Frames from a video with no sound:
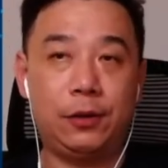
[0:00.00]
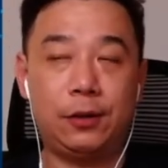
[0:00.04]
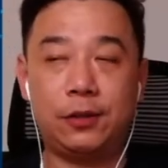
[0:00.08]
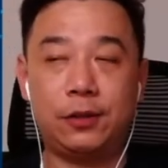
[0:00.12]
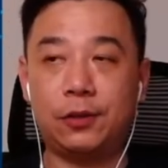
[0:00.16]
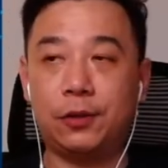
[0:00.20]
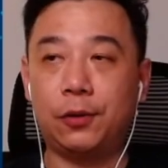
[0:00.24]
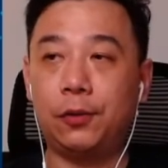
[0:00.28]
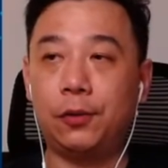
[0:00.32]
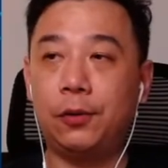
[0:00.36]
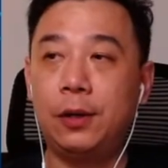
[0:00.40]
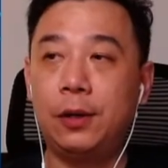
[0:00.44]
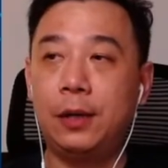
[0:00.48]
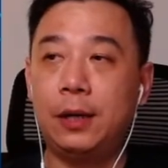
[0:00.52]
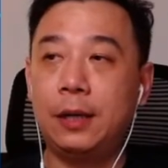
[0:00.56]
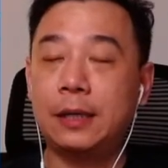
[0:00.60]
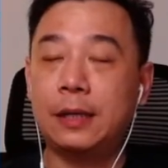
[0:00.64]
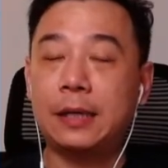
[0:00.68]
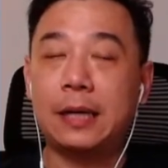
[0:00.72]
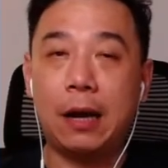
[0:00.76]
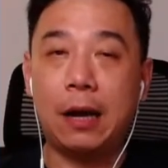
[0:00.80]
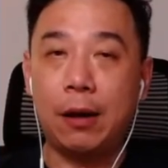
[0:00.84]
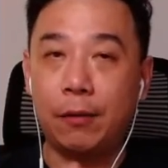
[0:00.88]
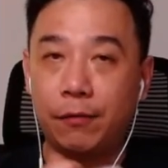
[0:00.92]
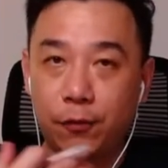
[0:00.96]
So
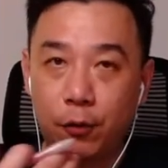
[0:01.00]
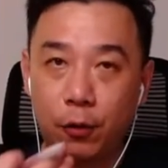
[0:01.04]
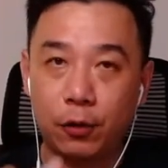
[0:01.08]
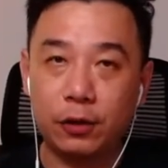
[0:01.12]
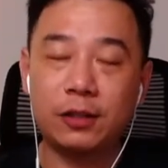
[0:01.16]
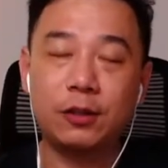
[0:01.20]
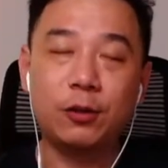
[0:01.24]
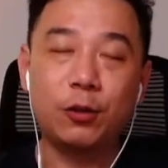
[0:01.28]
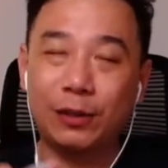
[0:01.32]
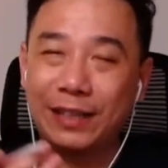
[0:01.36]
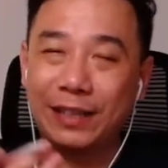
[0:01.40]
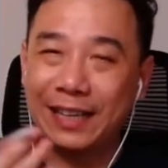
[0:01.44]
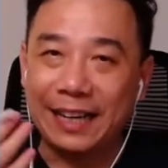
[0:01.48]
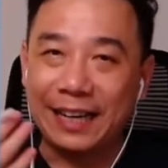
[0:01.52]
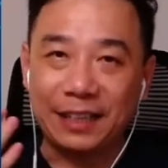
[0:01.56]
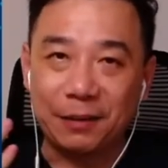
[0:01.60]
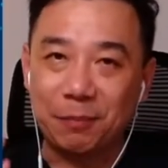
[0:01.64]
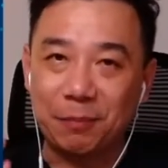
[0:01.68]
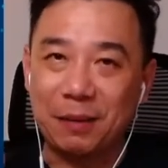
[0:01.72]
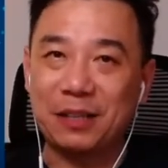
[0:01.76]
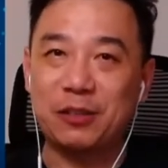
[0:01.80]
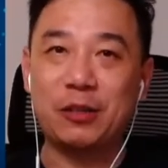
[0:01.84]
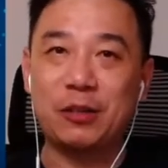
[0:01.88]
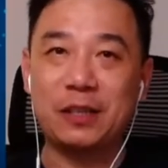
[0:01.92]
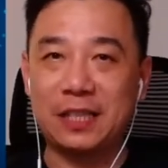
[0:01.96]
yeah, of course, looking at the
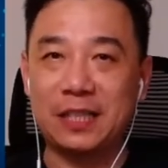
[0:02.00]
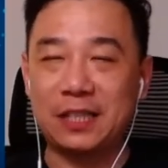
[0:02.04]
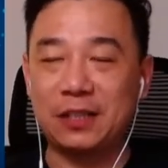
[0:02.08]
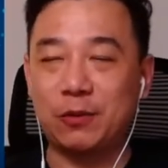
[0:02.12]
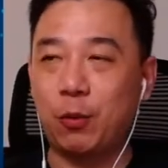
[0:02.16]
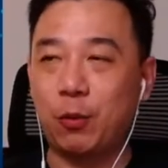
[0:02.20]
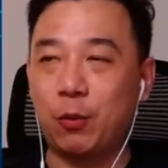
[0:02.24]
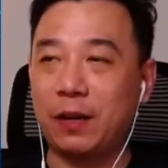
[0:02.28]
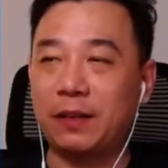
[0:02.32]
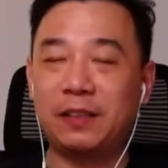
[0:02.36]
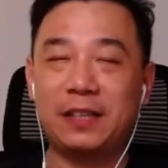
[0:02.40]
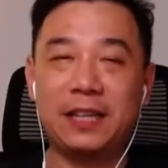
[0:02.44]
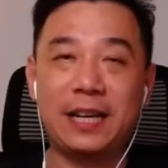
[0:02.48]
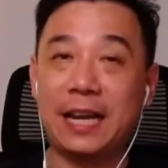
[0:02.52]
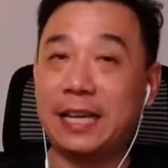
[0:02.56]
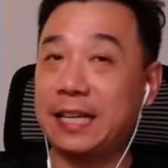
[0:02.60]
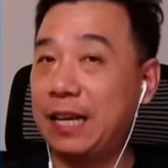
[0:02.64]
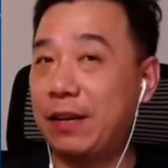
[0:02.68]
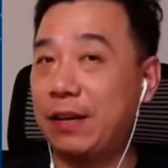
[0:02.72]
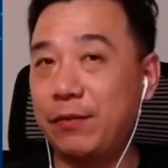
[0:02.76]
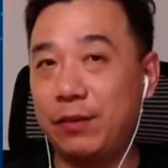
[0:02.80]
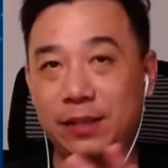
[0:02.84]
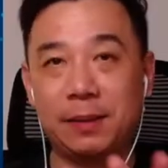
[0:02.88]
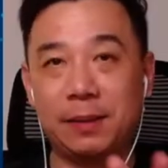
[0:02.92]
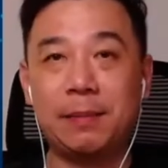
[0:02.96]
metrics is one thing. I
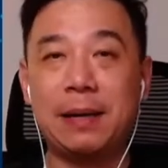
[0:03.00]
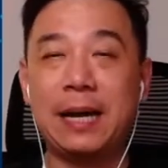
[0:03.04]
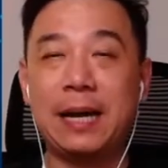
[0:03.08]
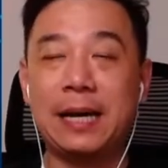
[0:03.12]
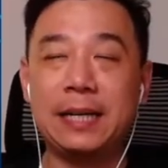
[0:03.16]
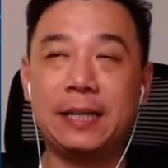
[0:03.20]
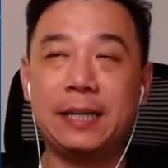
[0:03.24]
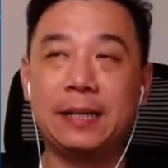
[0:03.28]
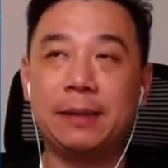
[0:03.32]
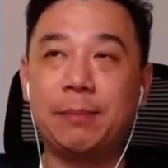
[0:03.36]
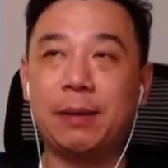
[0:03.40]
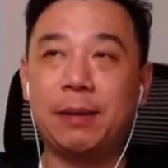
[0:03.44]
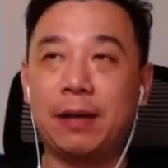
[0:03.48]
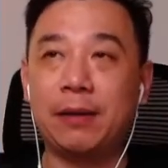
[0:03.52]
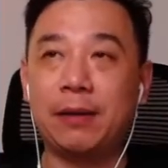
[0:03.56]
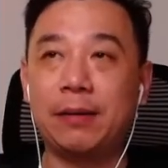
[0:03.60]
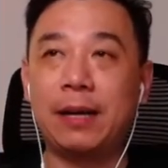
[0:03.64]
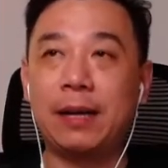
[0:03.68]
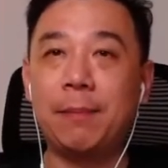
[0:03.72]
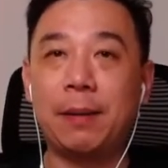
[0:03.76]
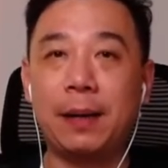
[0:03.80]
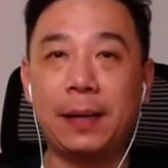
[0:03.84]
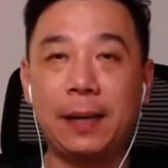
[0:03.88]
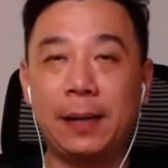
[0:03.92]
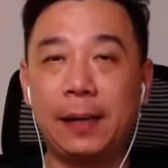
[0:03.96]
gave you some idea about
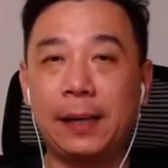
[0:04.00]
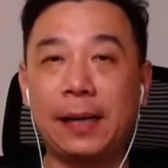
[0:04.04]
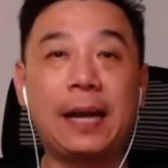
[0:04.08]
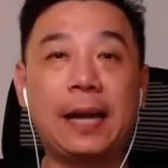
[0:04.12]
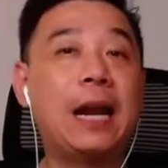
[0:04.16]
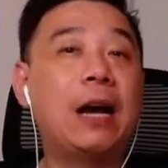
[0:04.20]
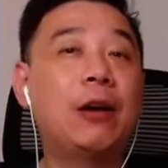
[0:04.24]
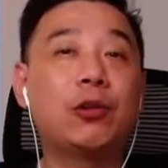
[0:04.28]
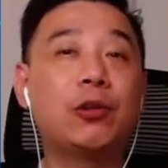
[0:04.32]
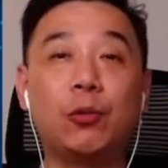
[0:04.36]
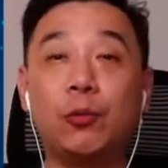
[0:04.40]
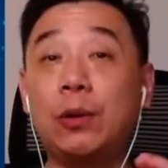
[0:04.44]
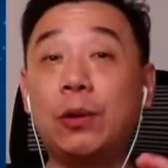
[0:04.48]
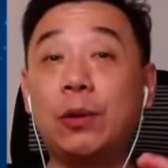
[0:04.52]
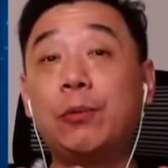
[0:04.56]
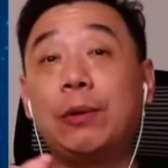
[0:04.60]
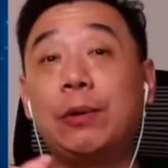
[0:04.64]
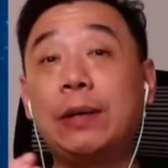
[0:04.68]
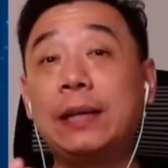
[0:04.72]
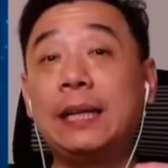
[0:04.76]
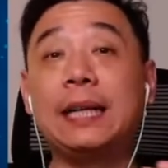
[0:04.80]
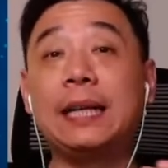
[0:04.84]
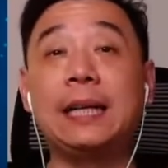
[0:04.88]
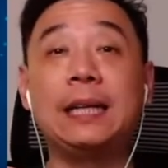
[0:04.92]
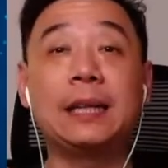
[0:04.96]
that, but then again, how do we
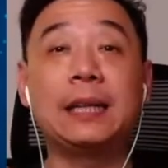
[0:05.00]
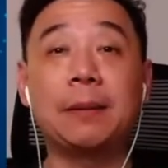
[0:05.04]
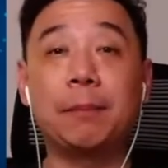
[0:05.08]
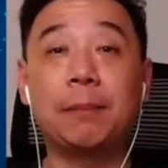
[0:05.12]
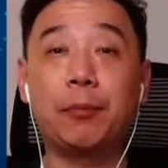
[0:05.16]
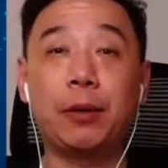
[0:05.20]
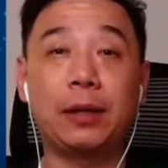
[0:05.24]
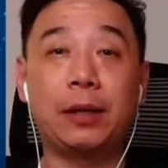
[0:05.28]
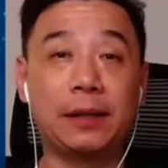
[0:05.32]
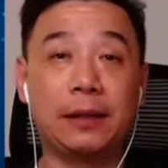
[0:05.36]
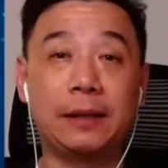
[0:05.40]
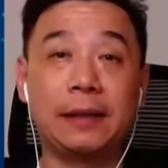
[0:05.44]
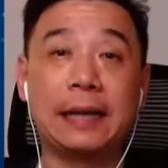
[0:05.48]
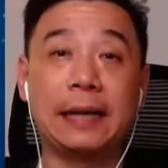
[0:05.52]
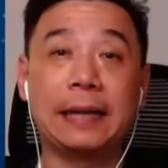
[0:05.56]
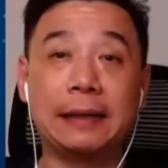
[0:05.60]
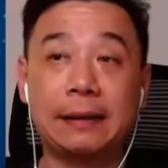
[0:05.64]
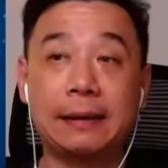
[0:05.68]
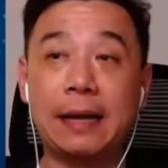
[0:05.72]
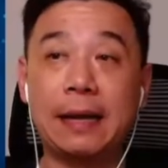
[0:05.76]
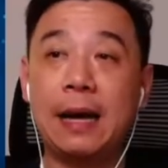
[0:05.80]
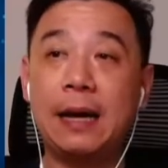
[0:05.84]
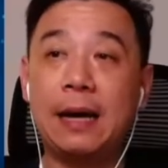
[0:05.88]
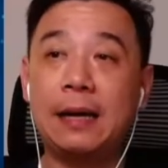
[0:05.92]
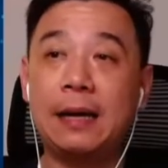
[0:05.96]
really interpret the
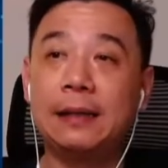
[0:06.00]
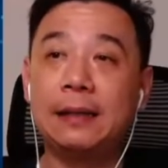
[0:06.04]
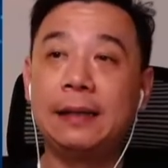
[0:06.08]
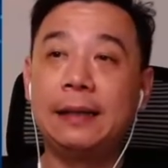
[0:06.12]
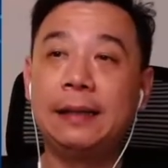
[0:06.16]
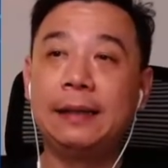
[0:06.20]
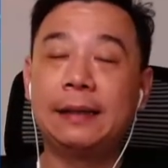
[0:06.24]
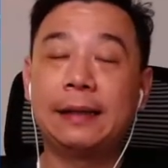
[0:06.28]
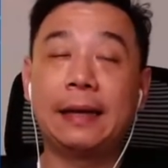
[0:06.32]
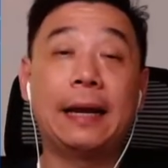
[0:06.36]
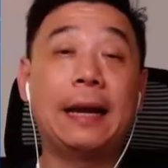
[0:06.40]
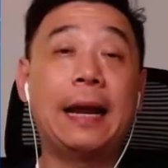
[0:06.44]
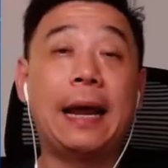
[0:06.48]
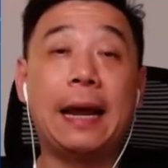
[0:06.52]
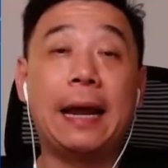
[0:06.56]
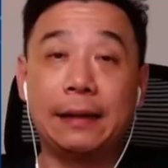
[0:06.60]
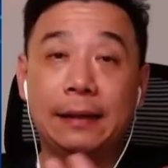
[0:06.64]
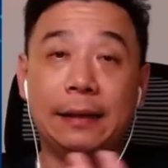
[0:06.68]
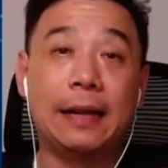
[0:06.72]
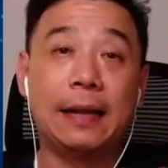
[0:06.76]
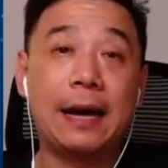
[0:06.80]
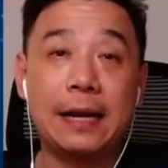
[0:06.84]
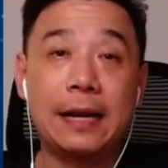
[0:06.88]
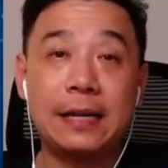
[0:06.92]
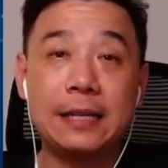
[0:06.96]
data and
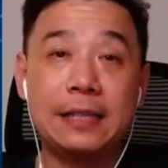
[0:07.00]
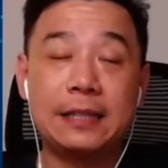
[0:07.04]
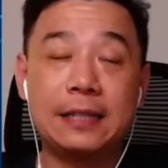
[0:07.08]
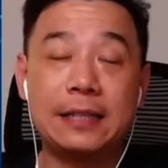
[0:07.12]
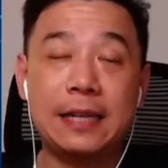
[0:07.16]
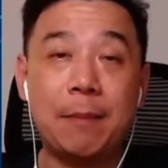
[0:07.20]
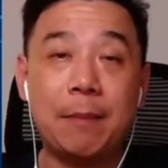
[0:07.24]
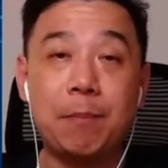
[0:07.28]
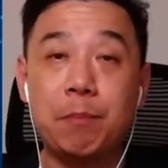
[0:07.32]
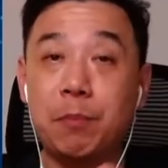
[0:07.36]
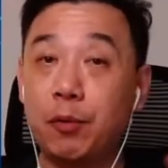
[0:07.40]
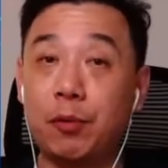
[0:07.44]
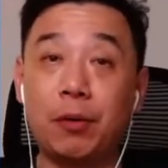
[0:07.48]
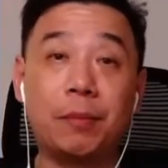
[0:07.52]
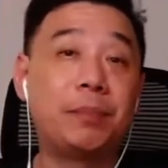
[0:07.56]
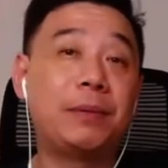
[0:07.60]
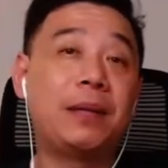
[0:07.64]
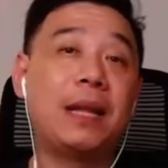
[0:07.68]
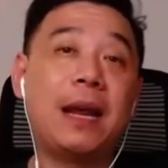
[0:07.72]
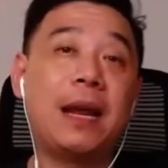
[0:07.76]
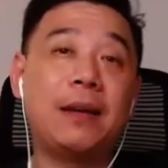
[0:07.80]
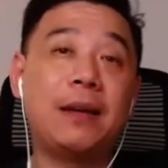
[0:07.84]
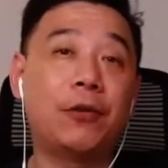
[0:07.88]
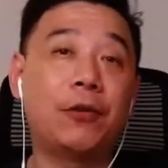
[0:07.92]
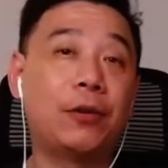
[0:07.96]
analyze and build a
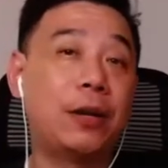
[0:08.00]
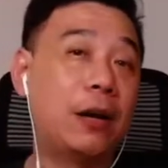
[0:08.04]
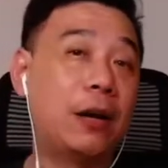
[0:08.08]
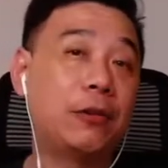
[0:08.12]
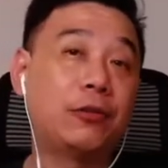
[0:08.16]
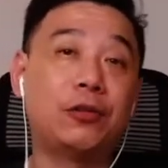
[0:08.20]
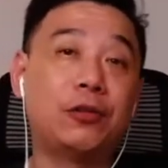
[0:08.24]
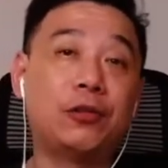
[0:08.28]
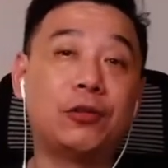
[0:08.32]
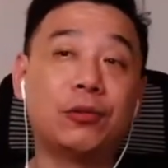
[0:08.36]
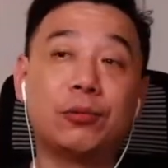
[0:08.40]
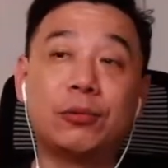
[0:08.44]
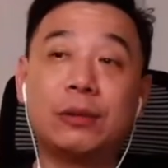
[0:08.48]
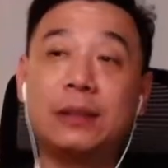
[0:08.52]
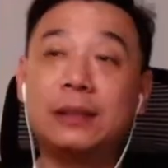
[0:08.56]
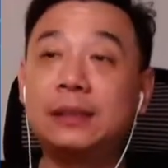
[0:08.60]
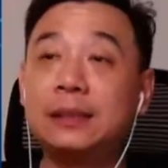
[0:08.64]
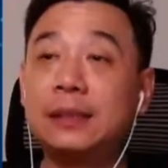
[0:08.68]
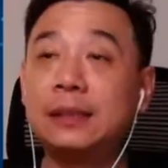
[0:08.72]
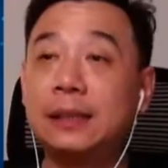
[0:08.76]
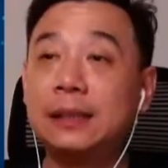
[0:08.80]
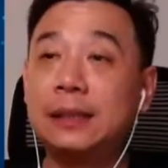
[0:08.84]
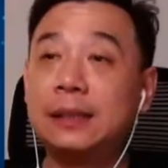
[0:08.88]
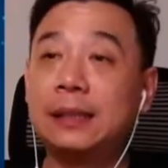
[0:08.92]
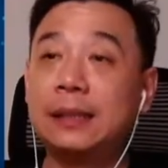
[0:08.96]
plan on how to do it
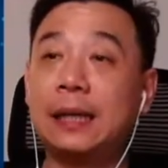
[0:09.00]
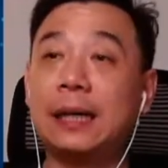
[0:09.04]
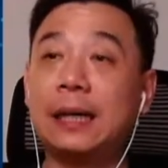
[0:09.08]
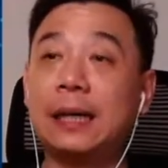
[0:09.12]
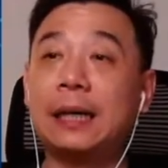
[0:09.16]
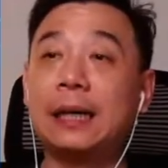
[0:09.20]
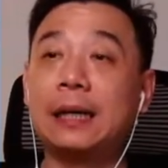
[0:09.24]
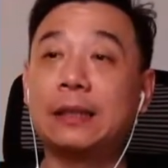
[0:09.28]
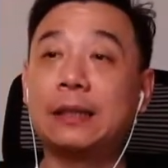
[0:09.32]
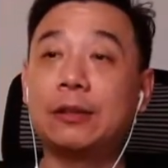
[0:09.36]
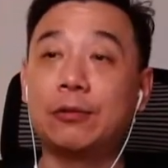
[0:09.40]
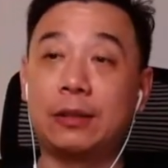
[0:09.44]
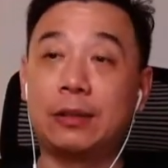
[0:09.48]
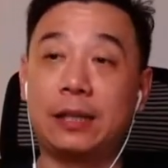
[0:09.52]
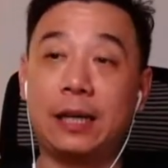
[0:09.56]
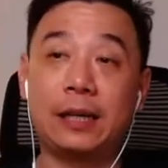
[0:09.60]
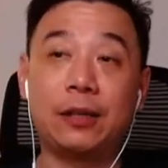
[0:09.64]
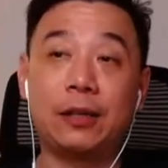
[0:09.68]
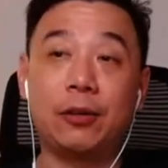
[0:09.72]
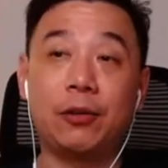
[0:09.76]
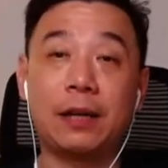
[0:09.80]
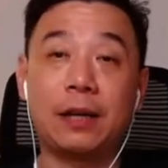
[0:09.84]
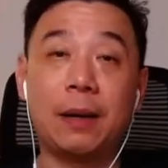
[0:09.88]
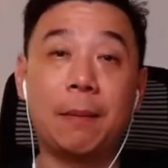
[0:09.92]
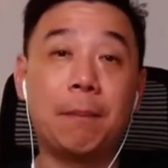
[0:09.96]
to take
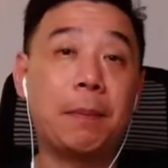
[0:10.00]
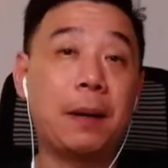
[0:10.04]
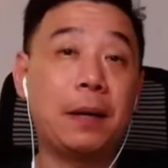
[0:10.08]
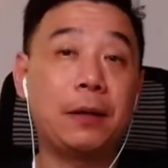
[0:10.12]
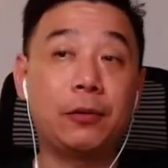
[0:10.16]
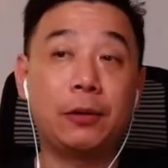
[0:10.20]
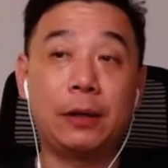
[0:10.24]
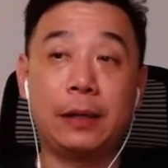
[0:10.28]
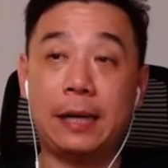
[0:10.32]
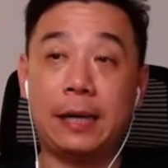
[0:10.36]
your campaign to the